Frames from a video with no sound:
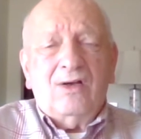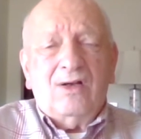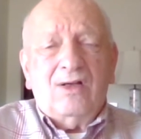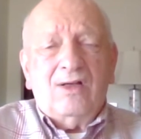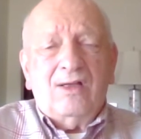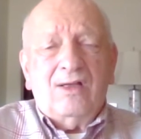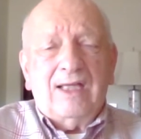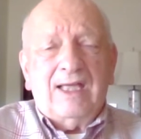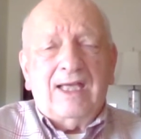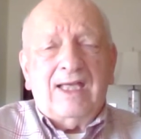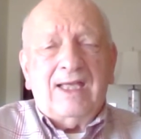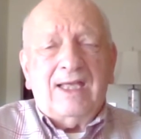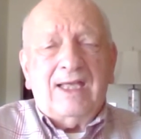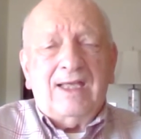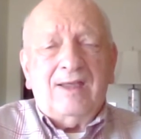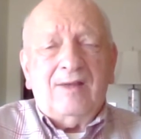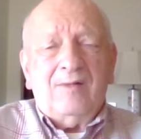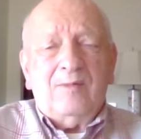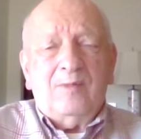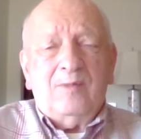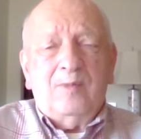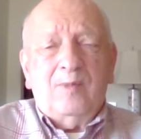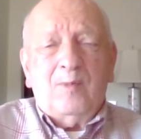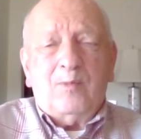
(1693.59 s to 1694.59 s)
a
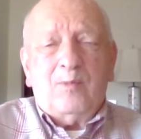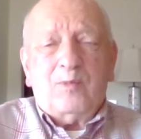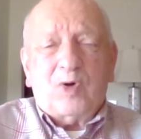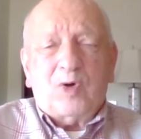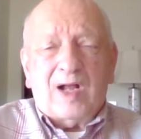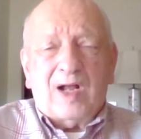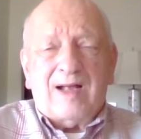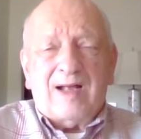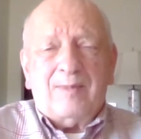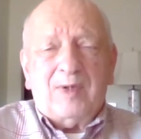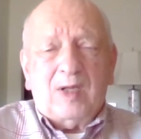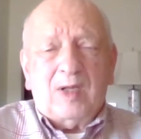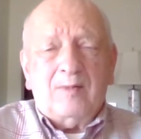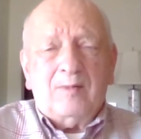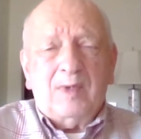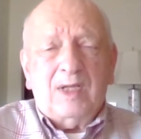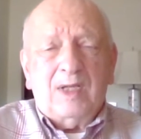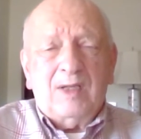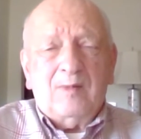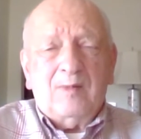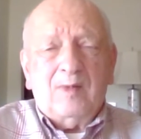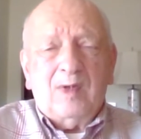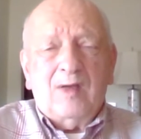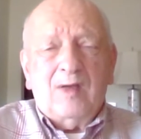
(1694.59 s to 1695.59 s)

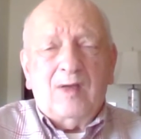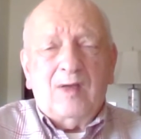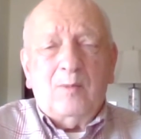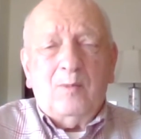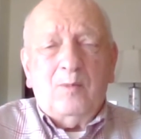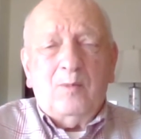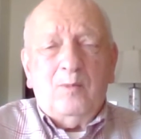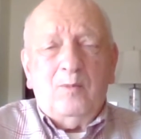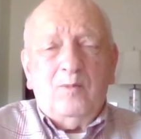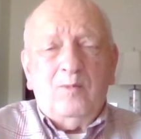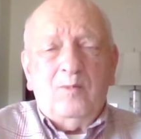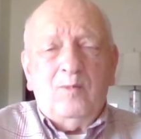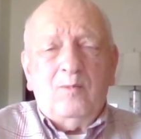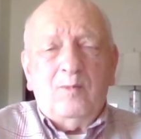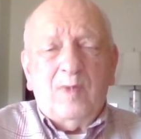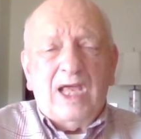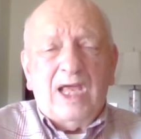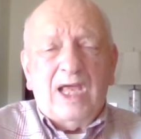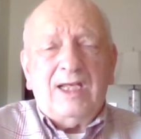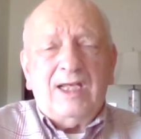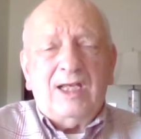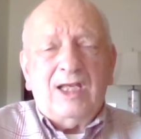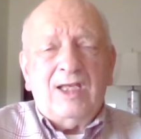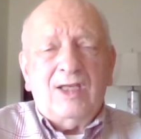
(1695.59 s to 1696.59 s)
problem
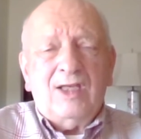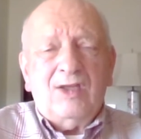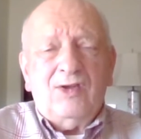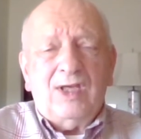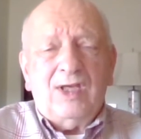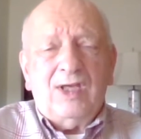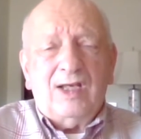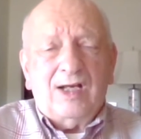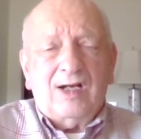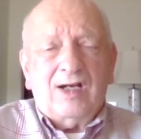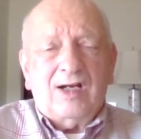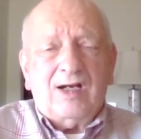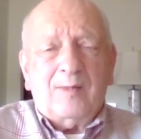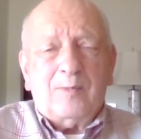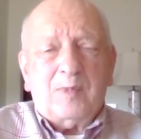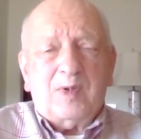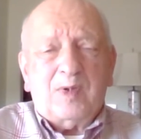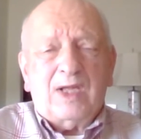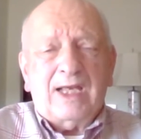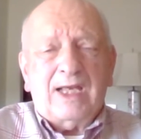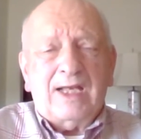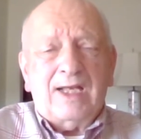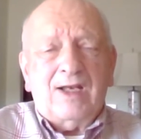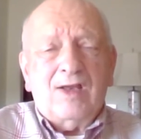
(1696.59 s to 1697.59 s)
making the
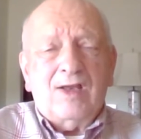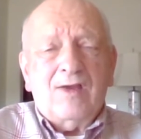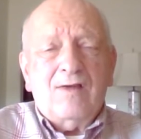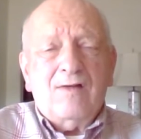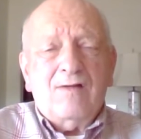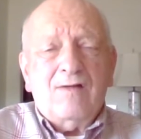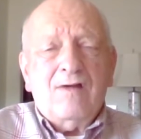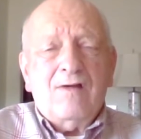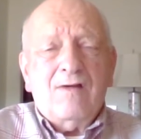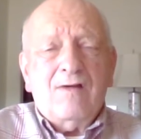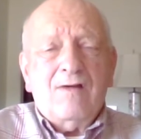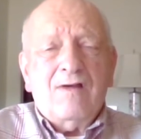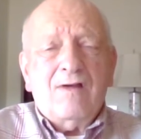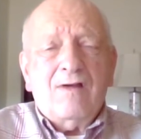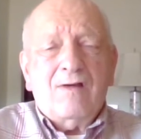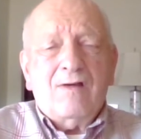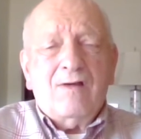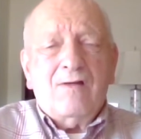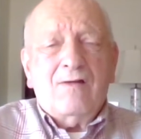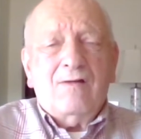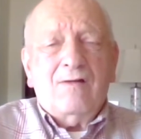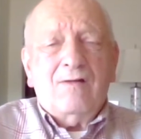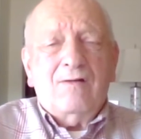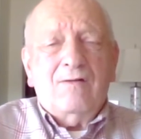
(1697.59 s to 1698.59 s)
airplane
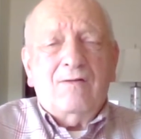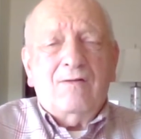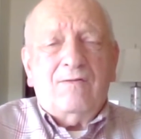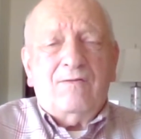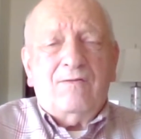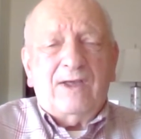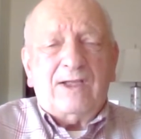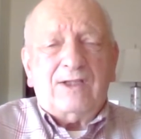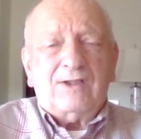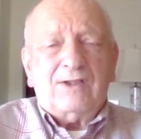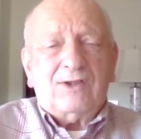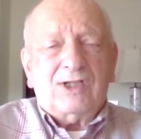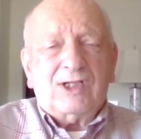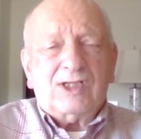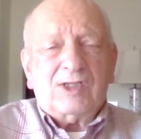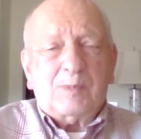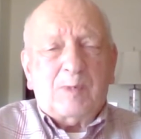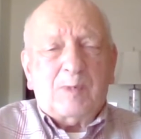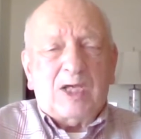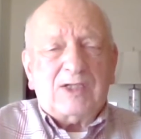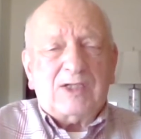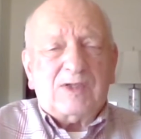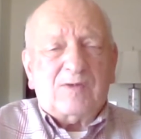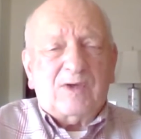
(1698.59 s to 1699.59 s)
fit the
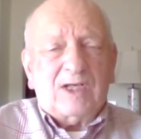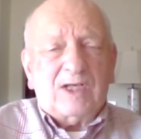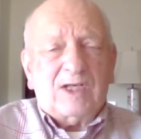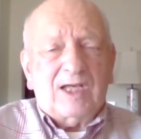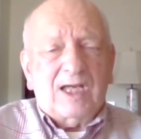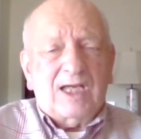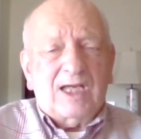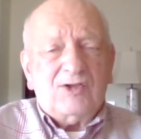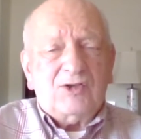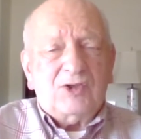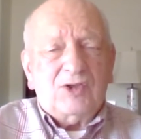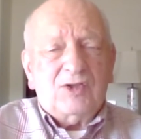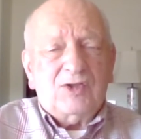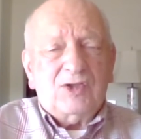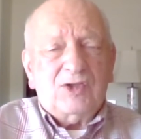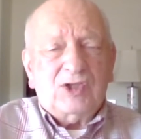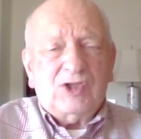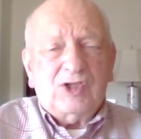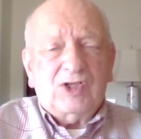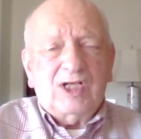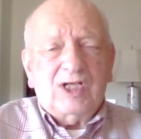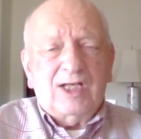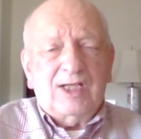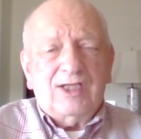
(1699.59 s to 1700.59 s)

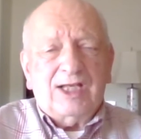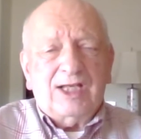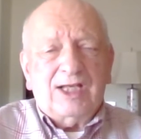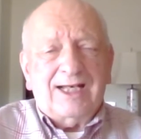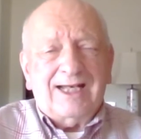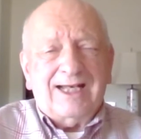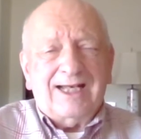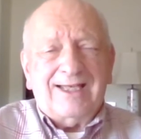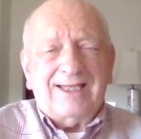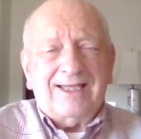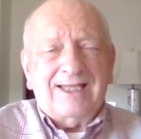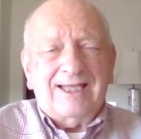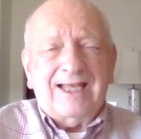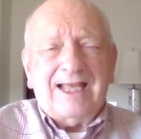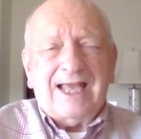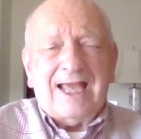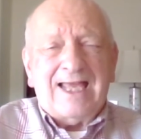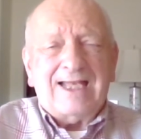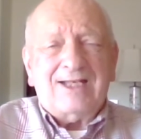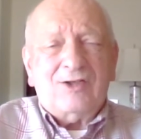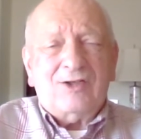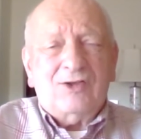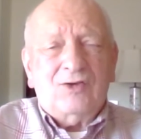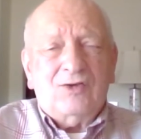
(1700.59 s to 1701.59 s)
specifications that it
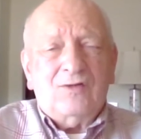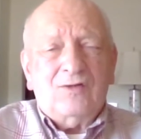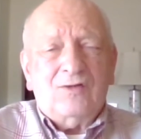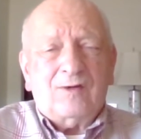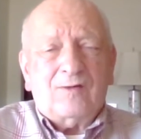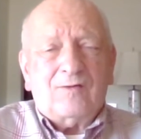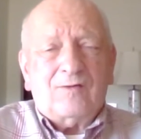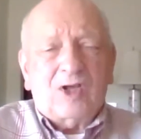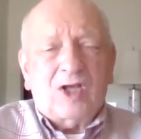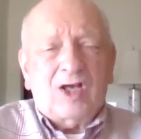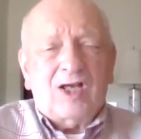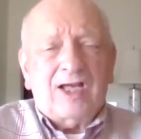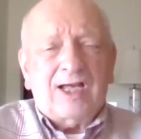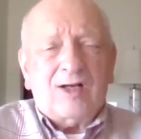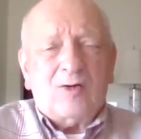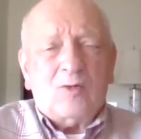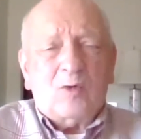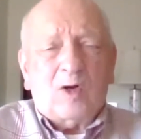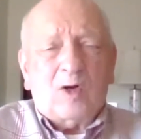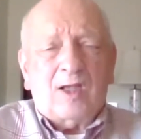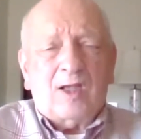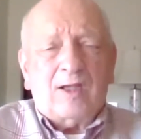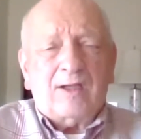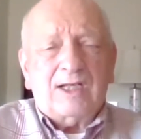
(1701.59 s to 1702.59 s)
had to for flying
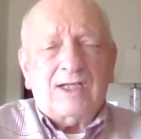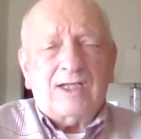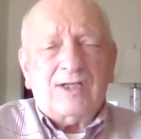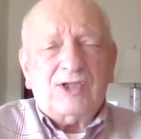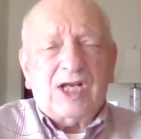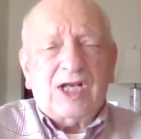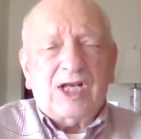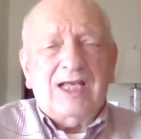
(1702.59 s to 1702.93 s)
qualities.